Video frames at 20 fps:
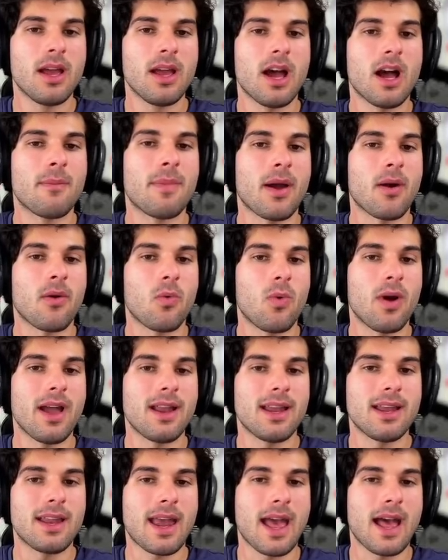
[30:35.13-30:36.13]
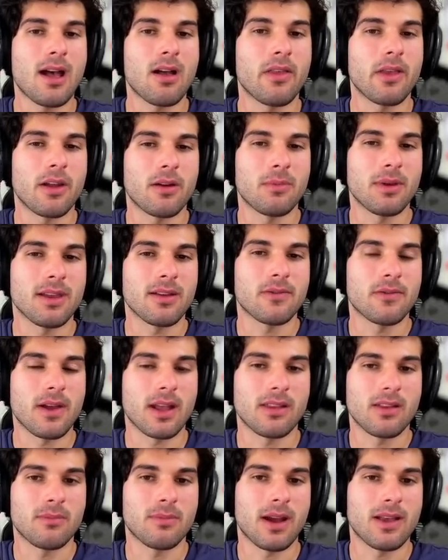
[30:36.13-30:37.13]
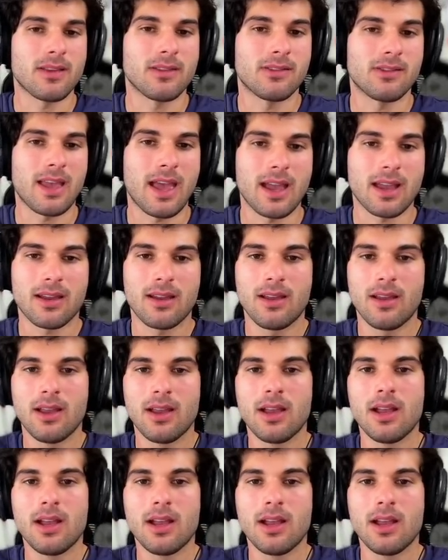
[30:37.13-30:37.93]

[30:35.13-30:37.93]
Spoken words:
about when and how they are being affected by this tech.